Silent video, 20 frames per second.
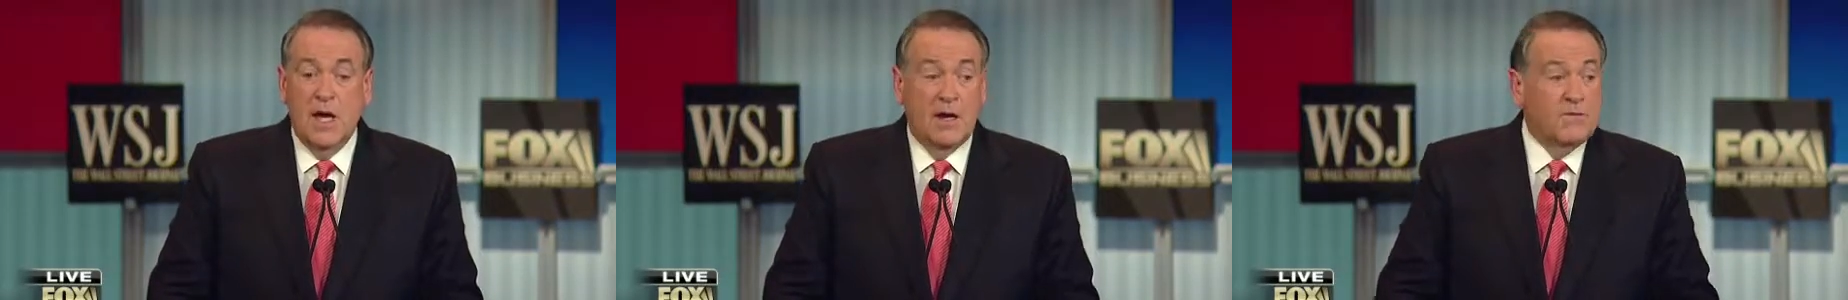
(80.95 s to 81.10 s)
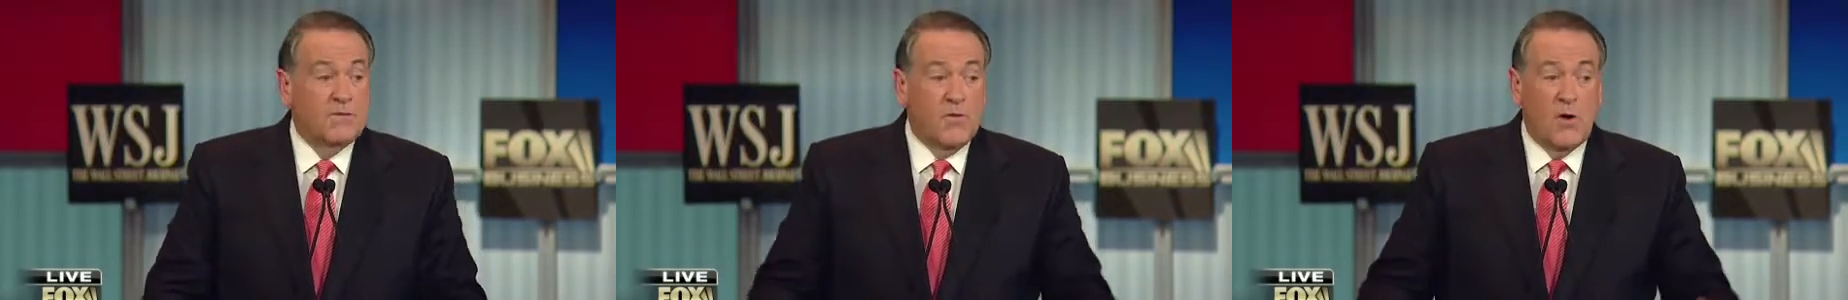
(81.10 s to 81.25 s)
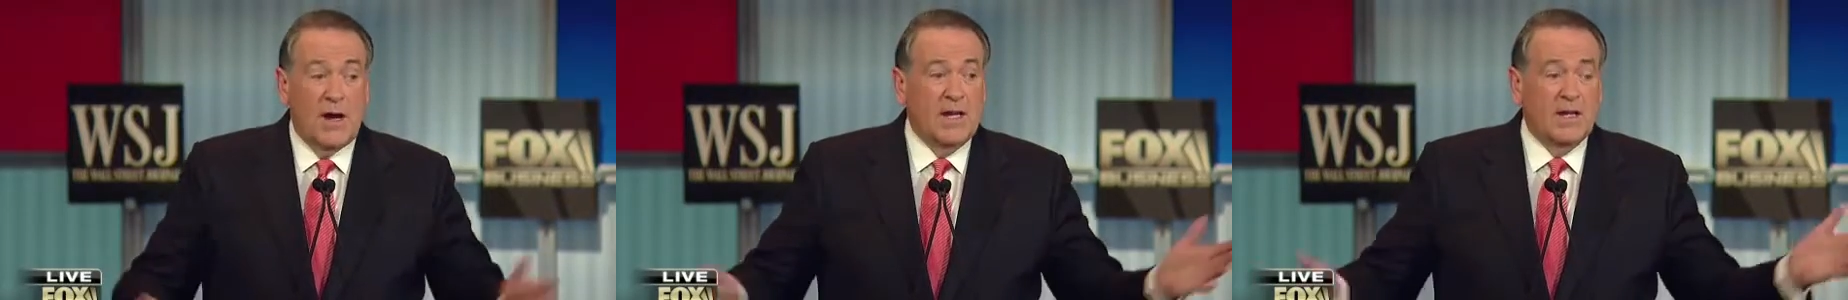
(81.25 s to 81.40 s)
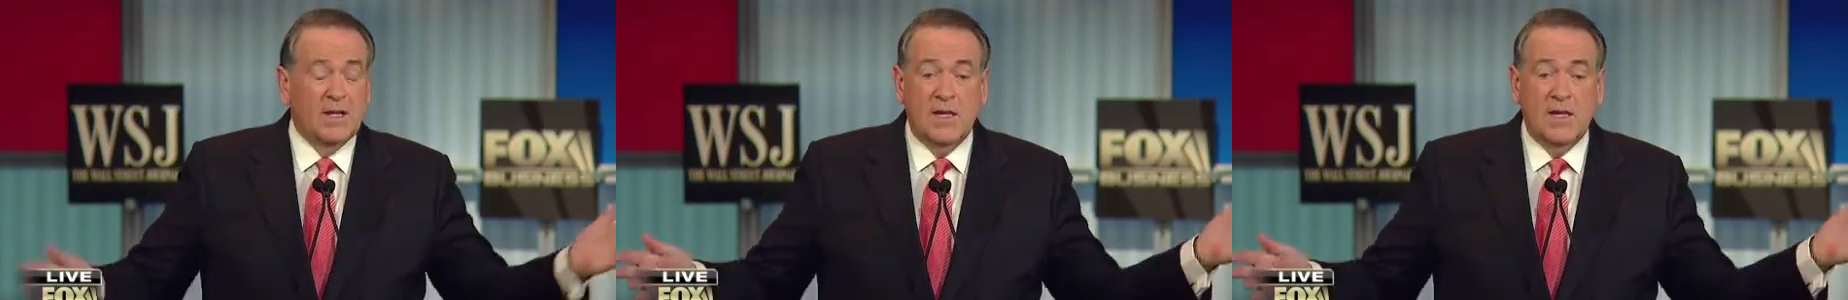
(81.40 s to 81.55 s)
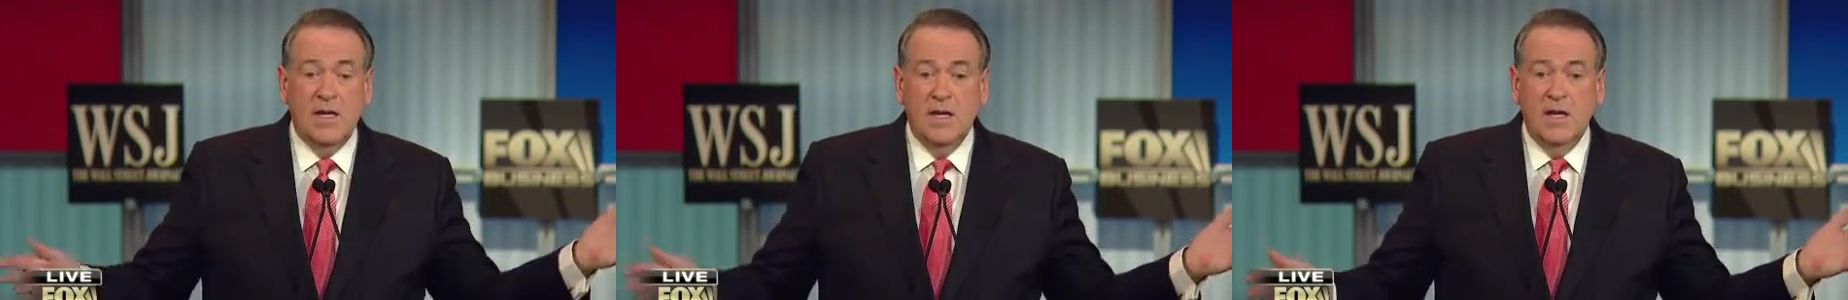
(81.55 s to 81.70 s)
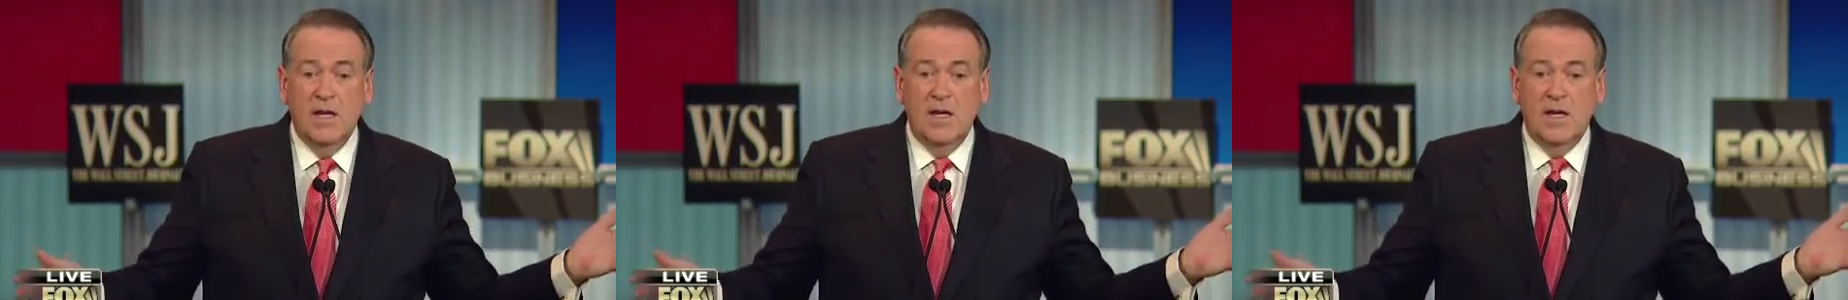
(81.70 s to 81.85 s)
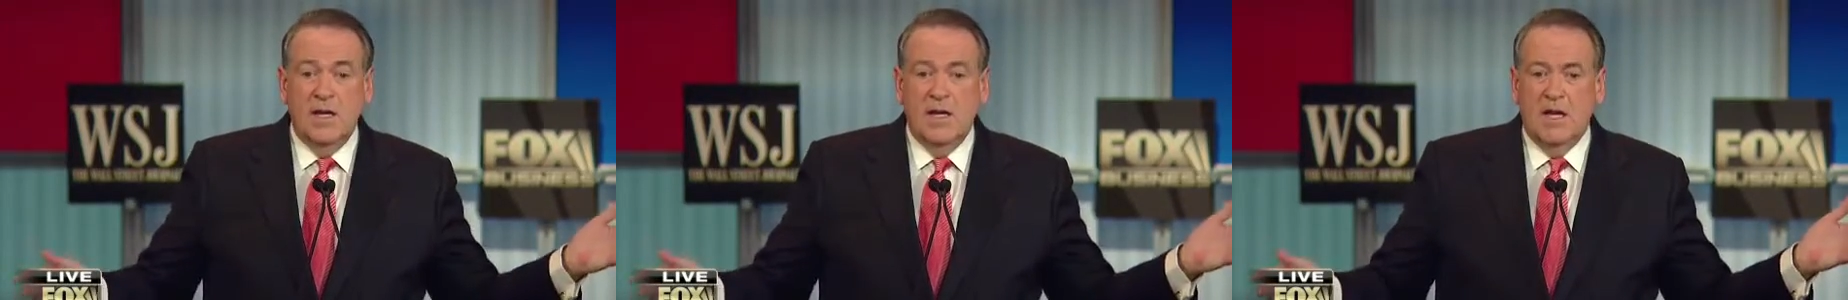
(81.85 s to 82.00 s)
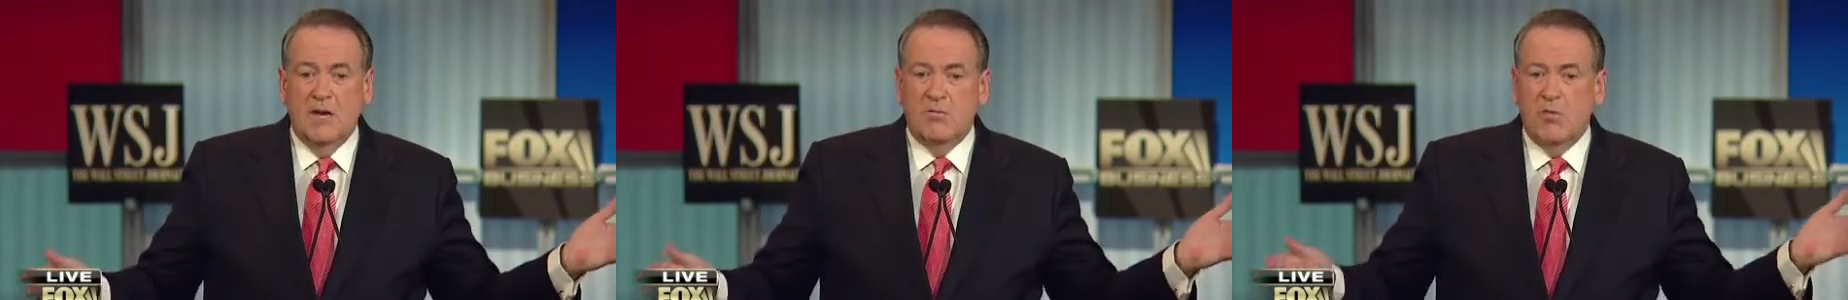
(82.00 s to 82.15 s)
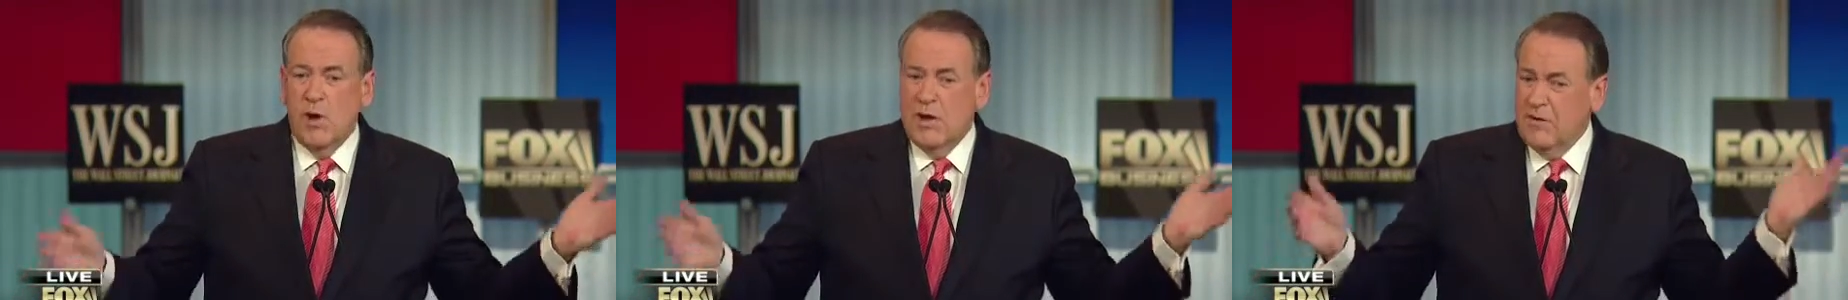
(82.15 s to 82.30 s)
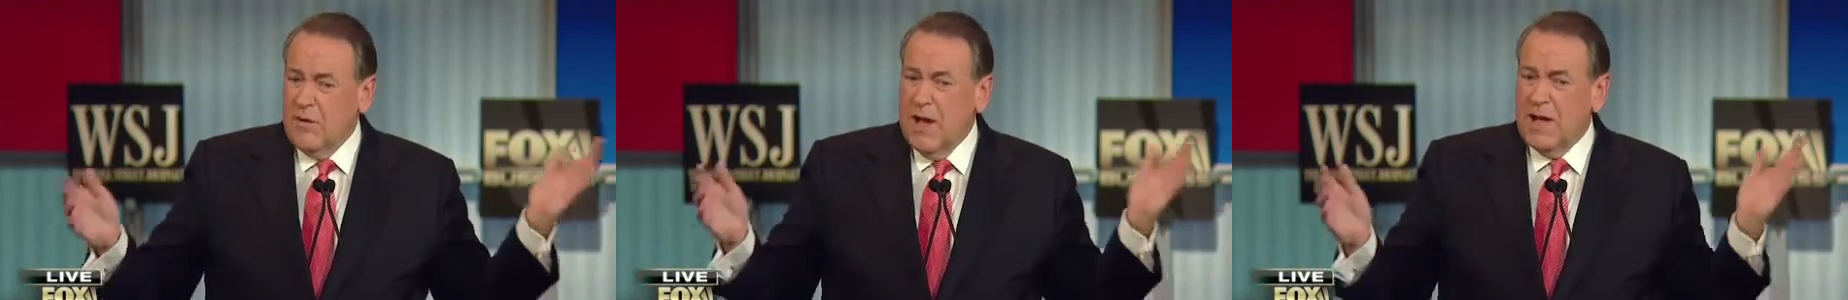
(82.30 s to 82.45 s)
and frankly,
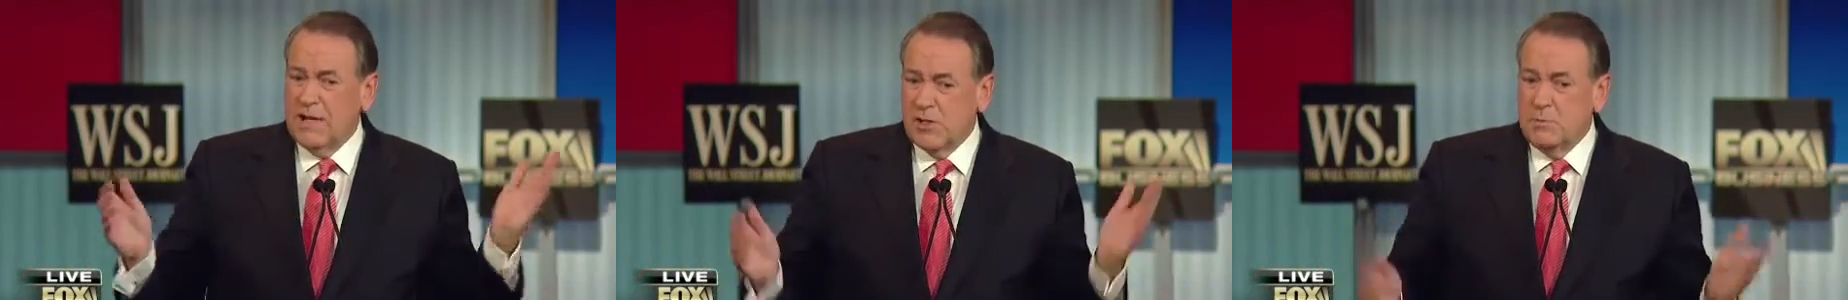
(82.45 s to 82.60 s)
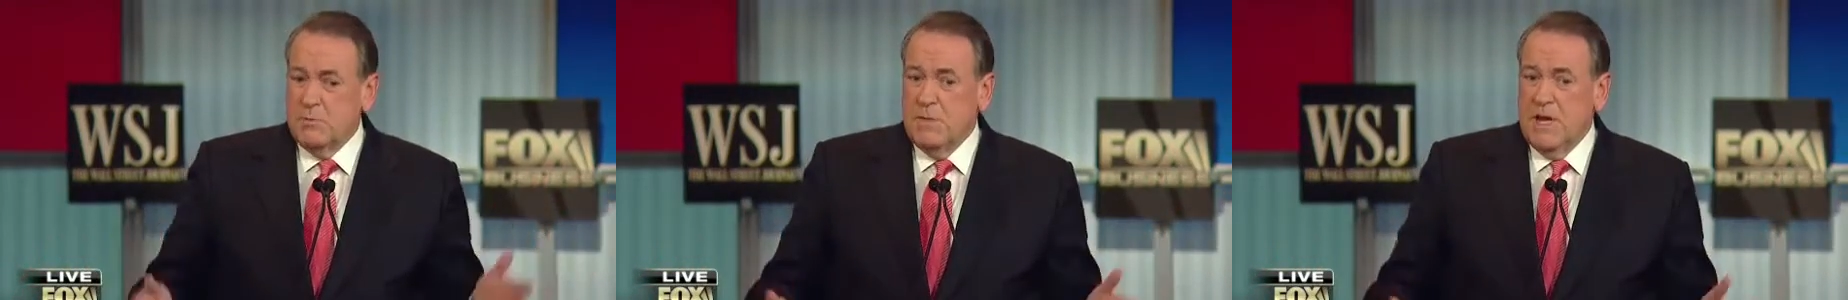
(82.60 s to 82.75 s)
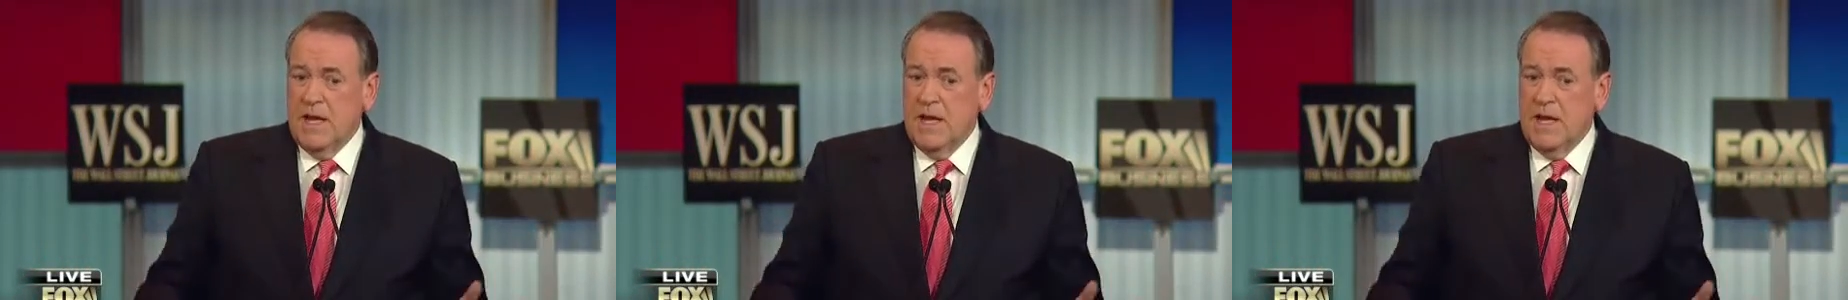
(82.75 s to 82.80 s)
if we've got as